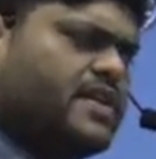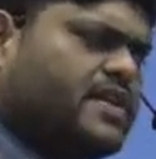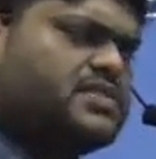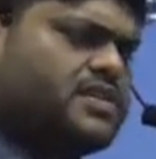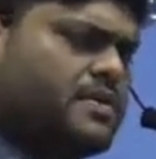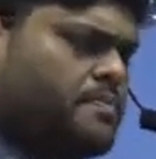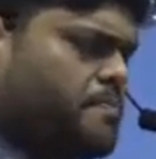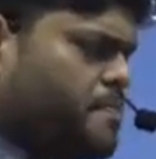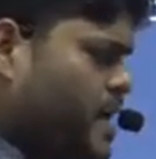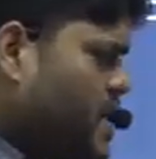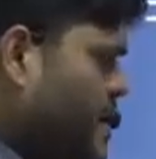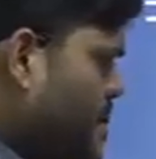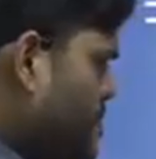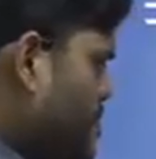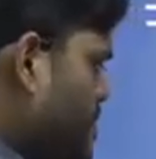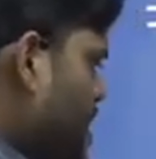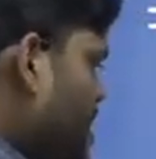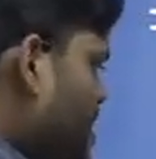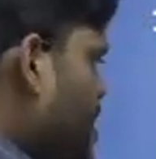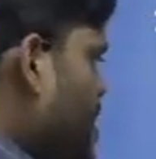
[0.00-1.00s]
simple
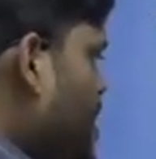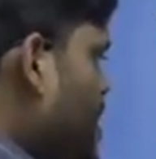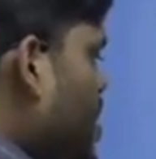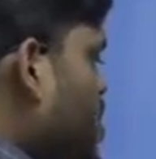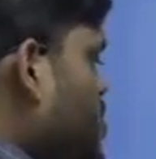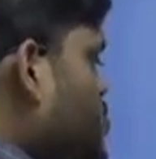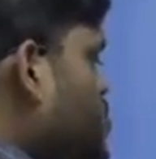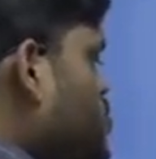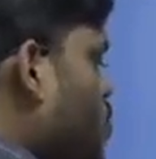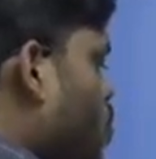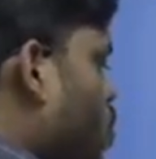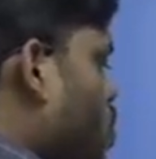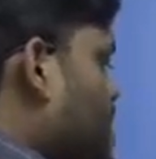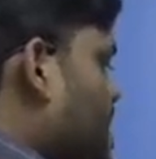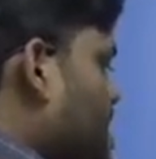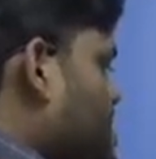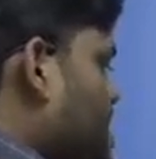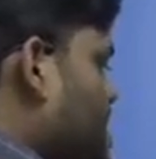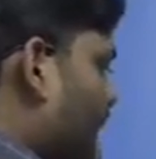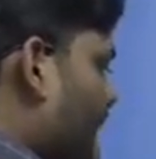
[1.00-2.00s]
number. So what is
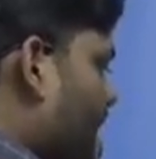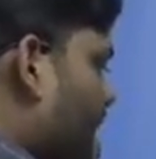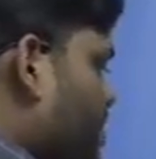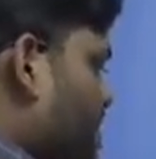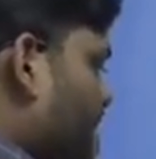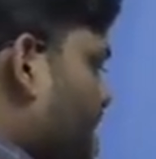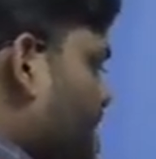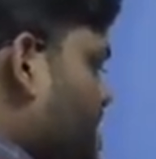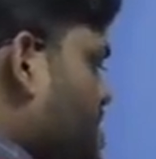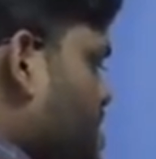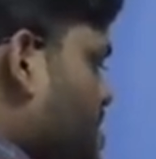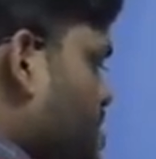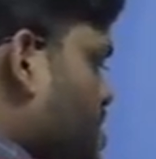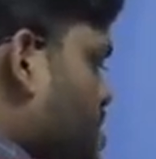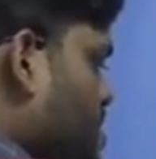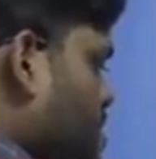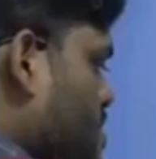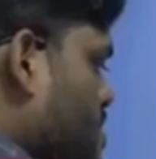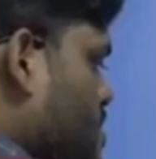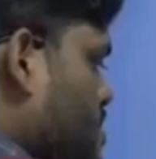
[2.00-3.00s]
the average?
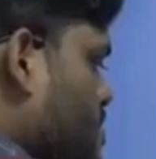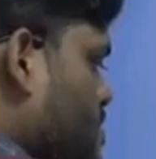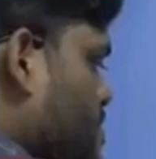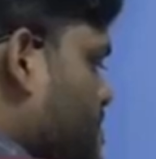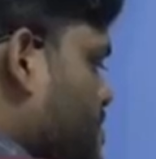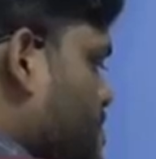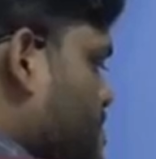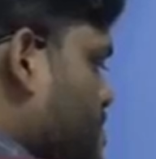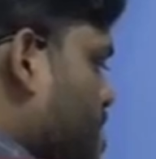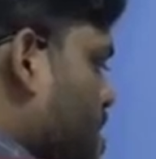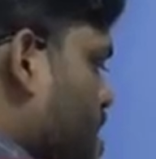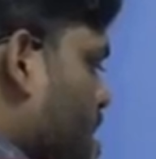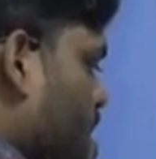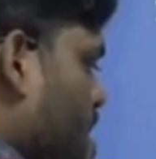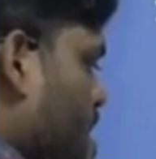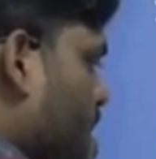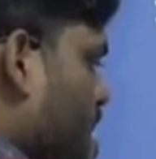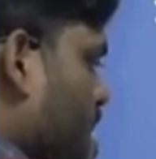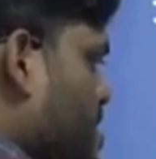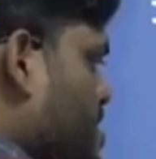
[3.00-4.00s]

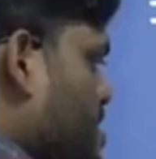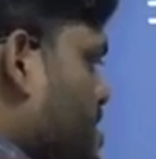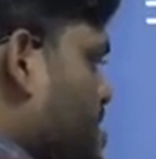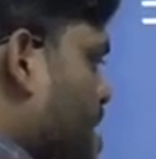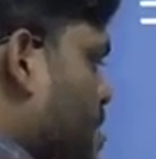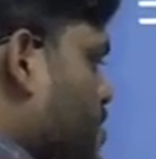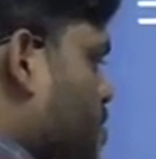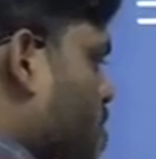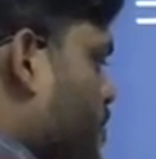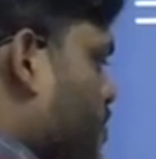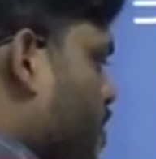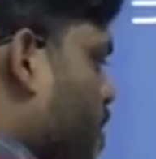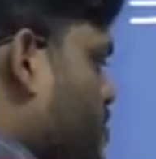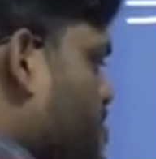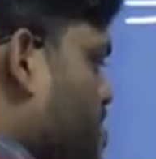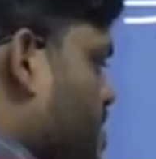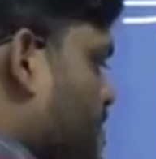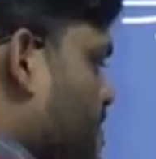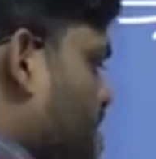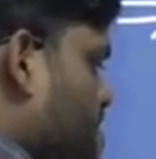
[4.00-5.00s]
Sum of
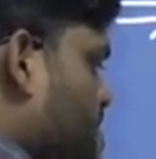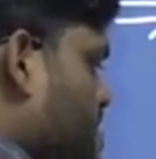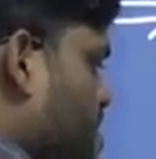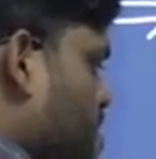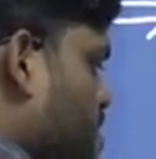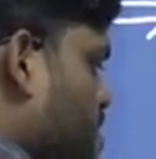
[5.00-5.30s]
observation